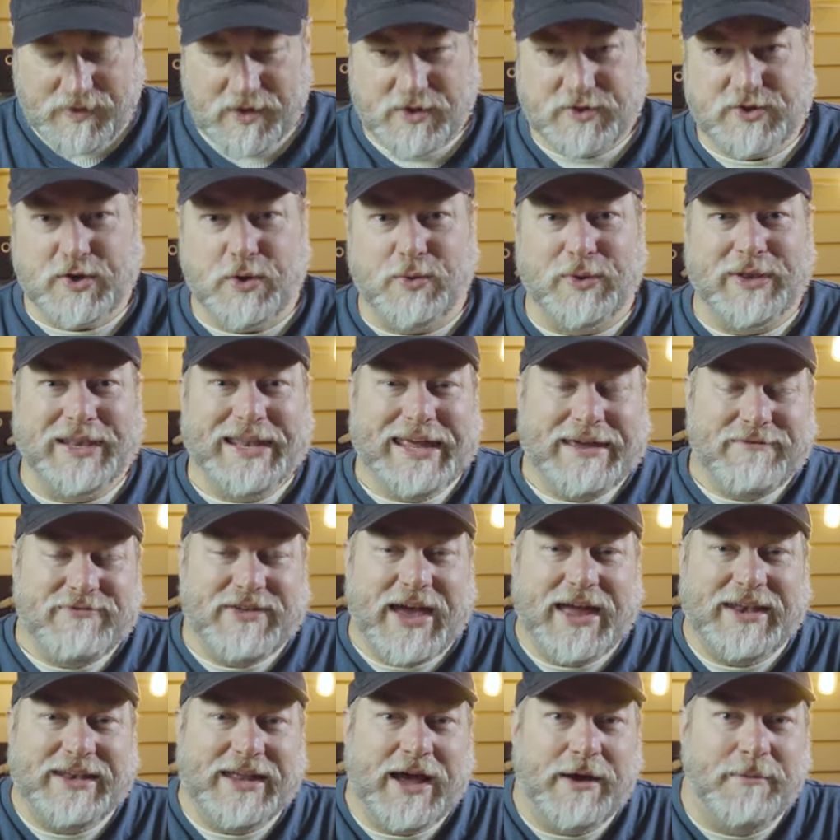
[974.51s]
So leave
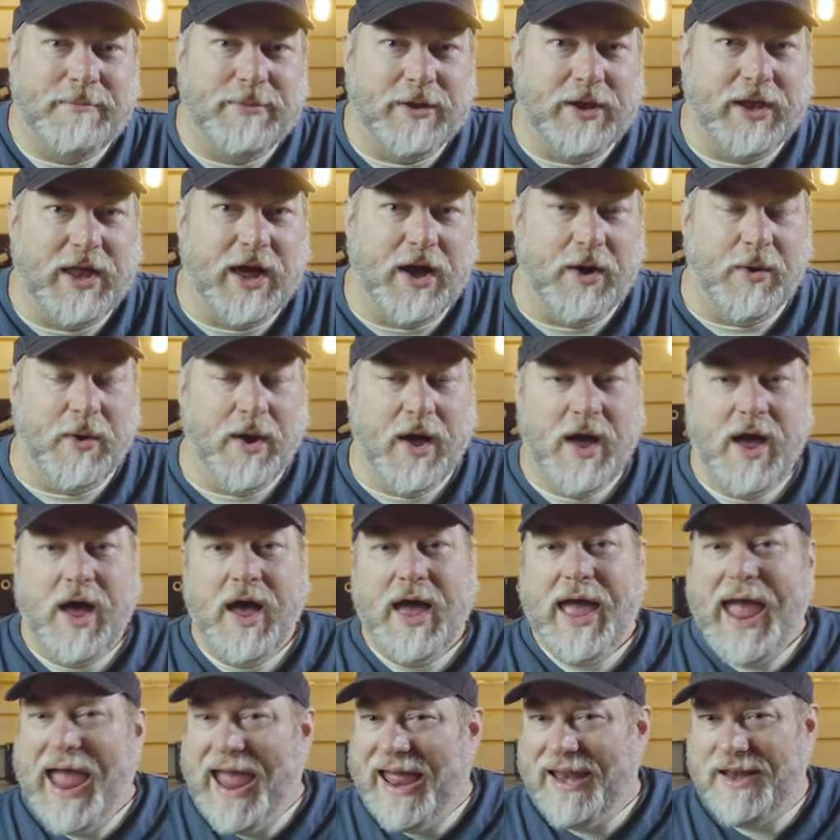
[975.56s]
that down below.
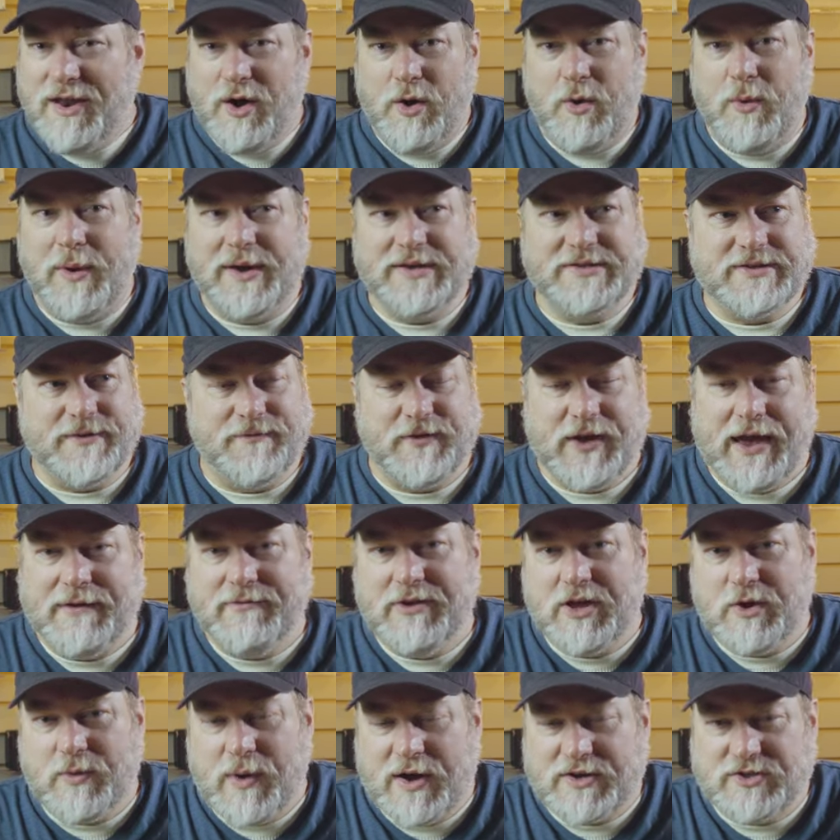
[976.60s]
And always, if you have
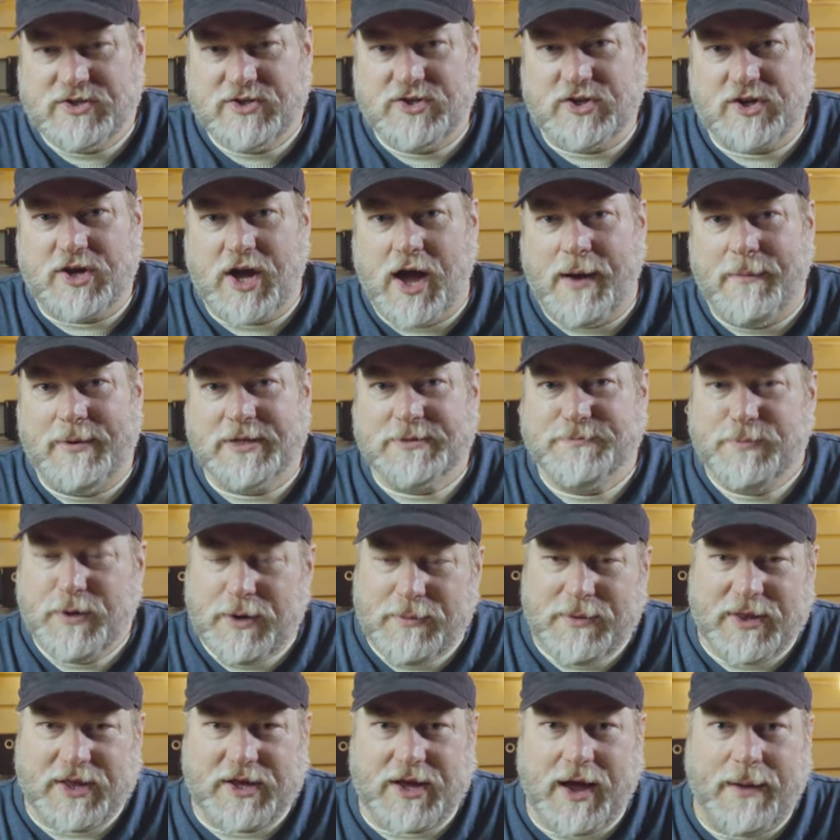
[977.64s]
any questions or comments, put
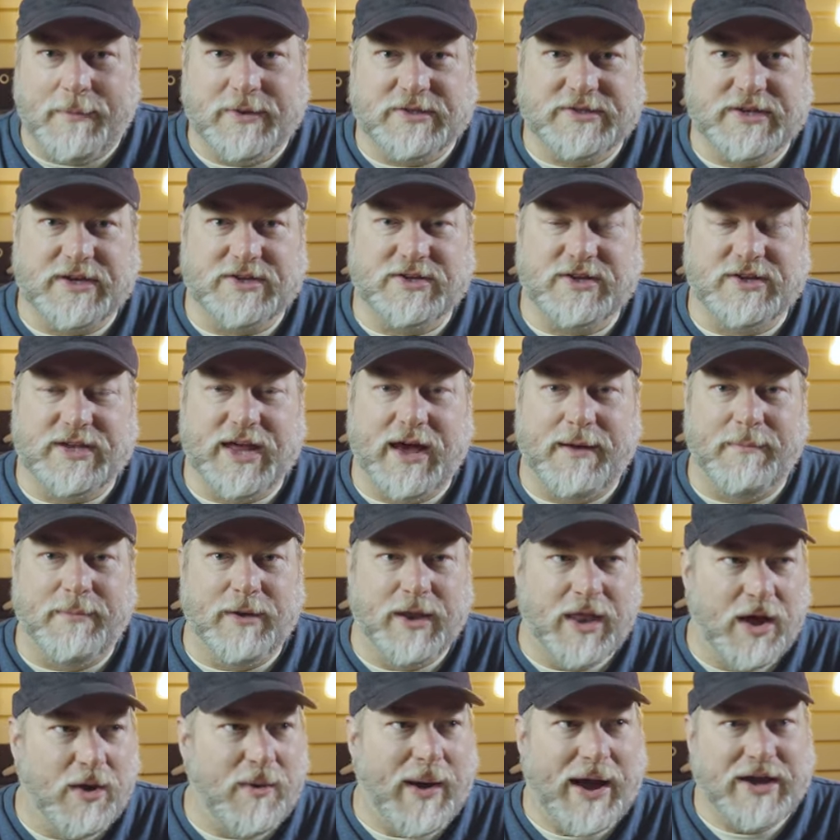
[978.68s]
them in the comment section down
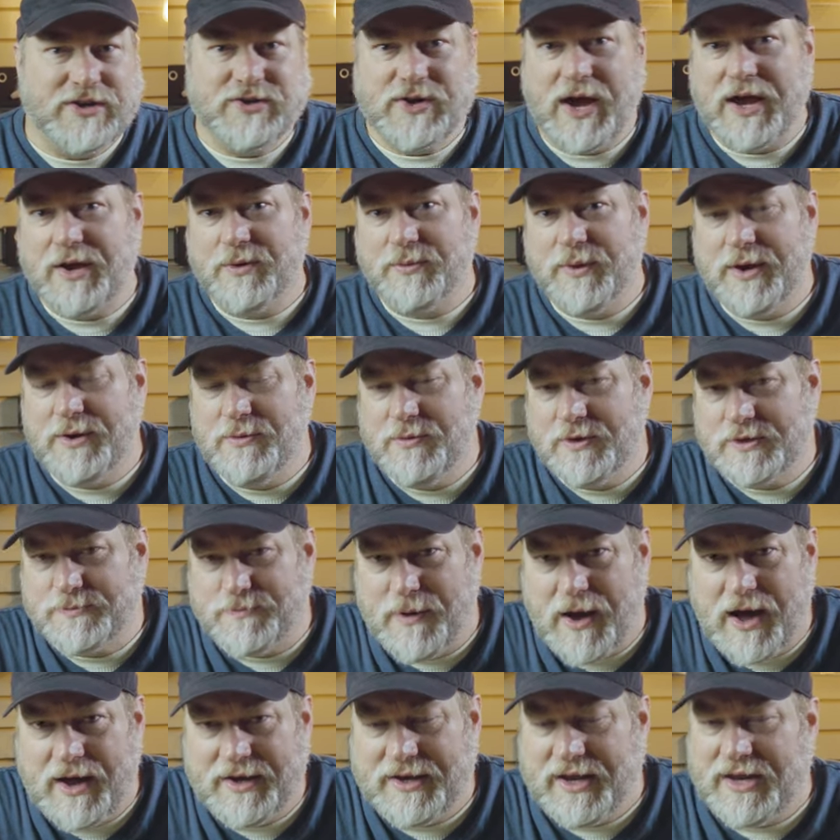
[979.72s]
below. I try to read and
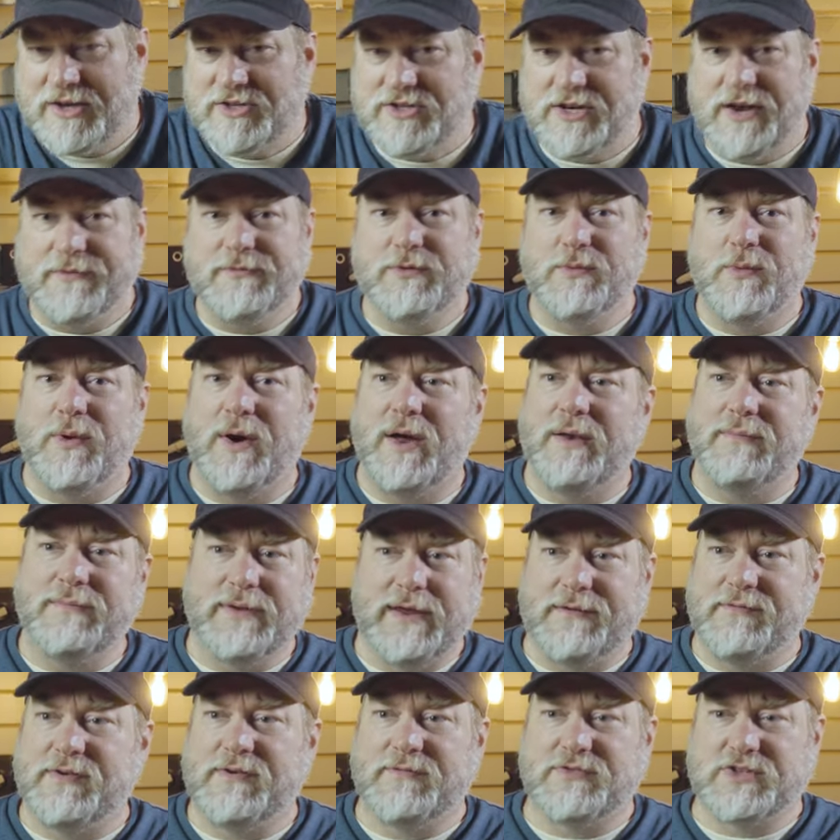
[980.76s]
respond to each and every one,
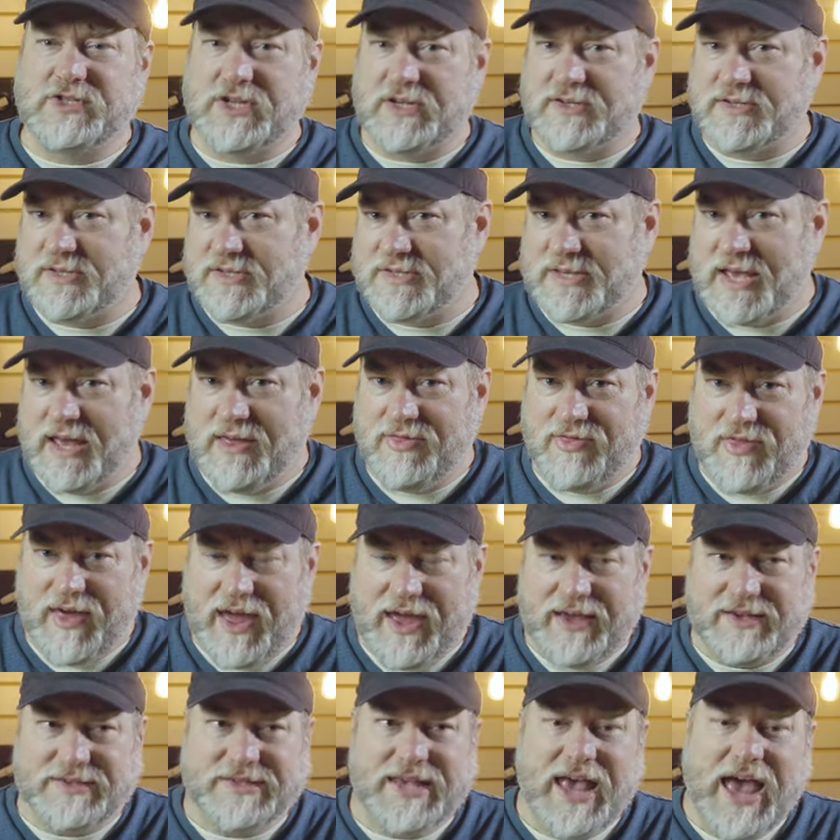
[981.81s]
even if it's just to say
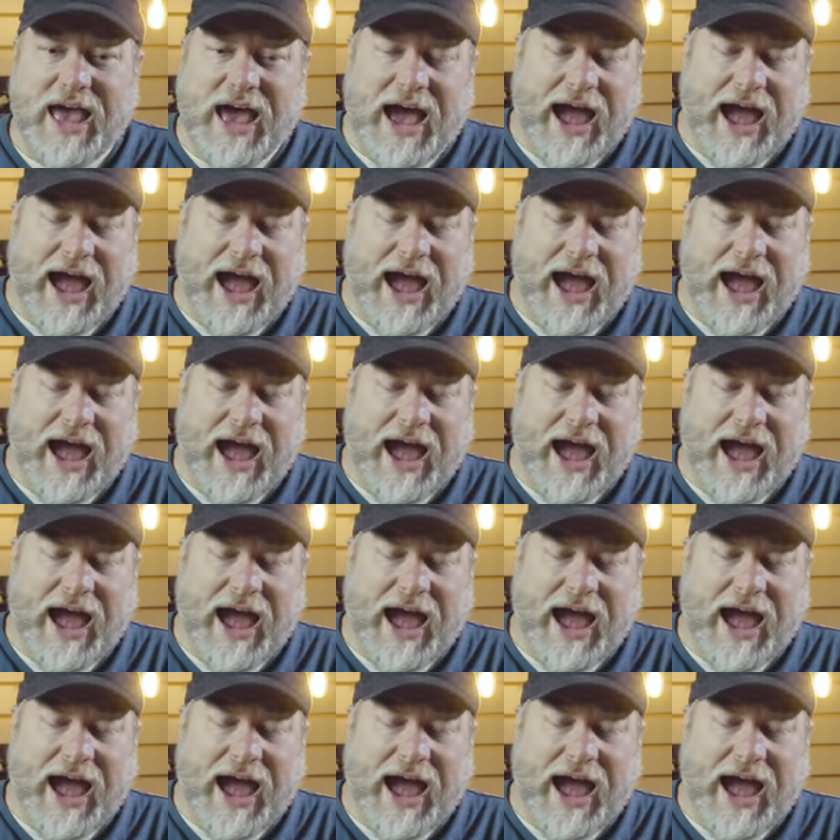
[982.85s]
thanks.